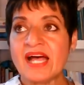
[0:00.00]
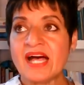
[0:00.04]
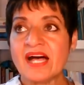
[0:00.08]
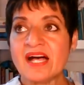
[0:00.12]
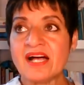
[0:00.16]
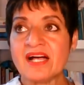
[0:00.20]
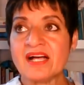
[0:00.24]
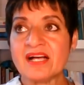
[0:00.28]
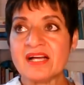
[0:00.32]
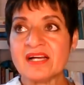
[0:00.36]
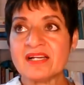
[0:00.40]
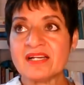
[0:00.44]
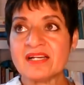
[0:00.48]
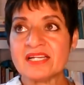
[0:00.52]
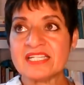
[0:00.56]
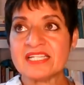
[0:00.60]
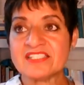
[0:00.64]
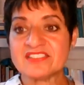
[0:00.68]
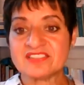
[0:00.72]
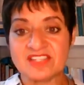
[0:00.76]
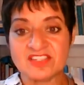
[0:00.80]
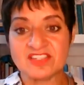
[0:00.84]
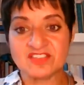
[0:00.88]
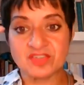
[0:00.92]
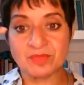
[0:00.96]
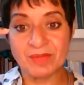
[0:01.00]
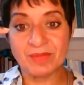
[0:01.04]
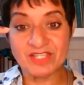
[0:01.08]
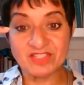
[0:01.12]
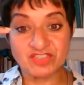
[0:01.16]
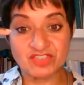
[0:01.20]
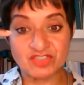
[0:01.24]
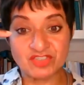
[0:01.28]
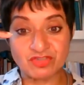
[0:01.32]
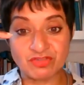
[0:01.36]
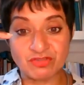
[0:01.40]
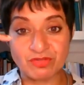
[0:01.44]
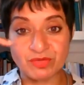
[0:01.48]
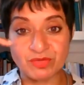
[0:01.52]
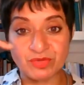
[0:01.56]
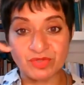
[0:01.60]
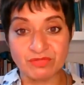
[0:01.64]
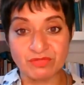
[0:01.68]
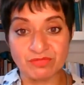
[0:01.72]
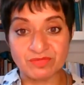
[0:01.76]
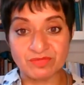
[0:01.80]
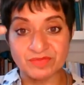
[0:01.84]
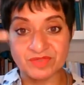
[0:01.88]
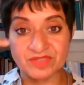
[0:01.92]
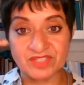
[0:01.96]
it sends a message
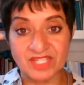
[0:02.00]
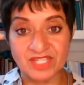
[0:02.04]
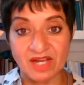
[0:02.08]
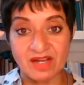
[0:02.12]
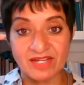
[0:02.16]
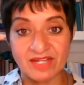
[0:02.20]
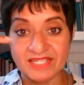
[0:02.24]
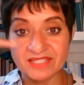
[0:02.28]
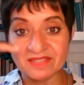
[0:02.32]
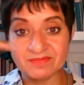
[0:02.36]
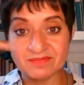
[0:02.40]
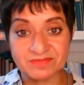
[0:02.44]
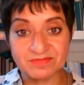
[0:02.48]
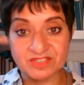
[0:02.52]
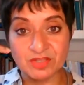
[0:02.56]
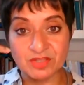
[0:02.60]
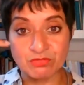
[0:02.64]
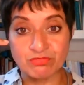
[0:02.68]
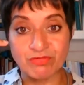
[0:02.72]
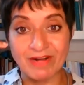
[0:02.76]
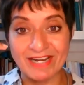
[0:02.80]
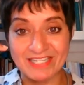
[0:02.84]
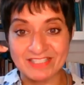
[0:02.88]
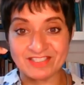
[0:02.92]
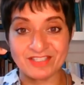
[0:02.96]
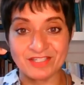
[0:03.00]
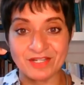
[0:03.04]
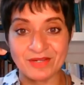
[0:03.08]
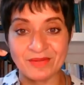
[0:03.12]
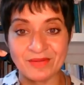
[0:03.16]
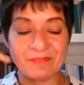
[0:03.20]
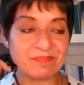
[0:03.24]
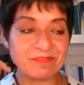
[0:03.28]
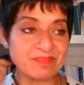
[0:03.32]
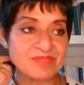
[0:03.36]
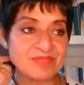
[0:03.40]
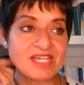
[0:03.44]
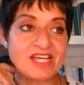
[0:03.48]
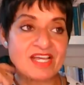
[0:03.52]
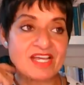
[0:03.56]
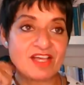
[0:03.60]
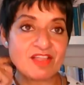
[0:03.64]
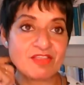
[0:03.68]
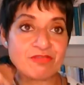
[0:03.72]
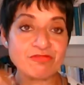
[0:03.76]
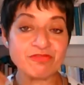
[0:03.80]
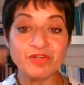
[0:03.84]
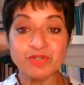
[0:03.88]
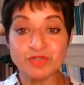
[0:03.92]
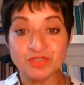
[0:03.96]
through the eye to the retina,
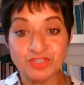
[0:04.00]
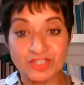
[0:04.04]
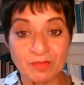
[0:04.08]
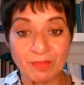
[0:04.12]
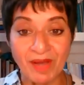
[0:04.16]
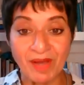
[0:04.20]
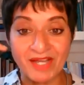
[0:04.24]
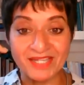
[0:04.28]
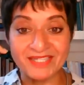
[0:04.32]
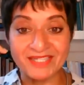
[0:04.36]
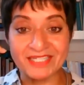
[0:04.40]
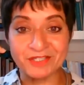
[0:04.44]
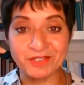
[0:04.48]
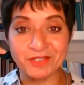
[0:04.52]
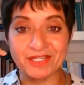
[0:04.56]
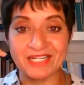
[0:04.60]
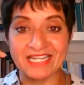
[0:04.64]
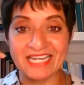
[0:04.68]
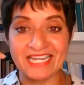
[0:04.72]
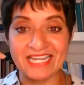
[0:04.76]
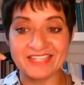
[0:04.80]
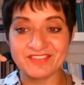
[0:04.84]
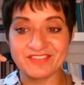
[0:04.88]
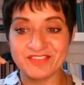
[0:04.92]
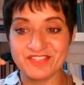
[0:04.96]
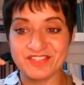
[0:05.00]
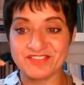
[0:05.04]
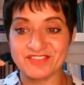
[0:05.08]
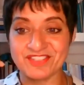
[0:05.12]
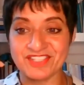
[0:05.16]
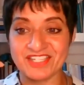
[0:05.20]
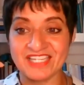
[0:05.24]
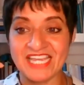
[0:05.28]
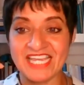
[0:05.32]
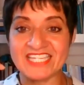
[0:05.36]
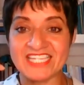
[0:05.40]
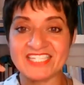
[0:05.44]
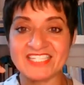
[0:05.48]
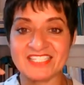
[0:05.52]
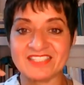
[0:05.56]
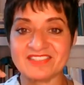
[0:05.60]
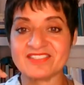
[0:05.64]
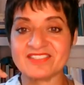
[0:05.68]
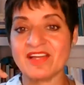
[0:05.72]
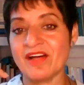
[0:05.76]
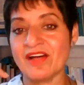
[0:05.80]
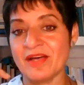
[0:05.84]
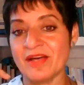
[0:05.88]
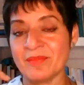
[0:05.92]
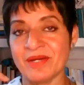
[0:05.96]
through to the pineal gland, the circadian
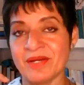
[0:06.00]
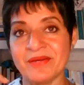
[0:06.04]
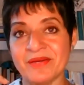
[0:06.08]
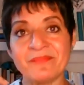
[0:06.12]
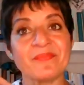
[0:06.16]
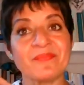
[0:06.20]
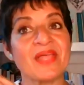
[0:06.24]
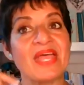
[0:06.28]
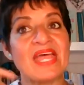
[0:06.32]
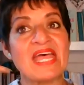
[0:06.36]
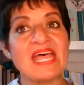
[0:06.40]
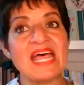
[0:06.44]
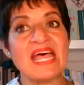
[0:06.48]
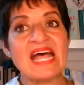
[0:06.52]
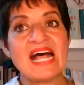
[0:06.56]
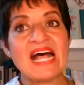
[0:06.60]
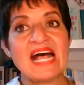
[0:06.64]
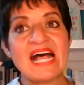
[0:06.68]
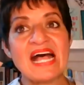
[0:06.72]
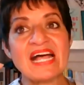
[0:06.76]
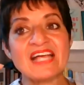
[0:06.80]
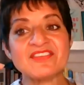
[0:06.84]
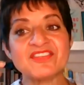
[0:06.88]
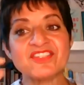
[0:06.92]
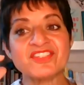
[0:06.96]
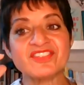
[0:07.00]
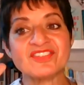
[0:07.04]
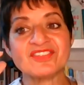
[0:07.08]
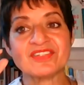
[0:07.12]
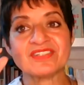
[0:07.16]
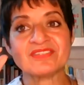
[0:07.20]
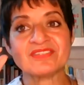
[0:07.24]
timer. And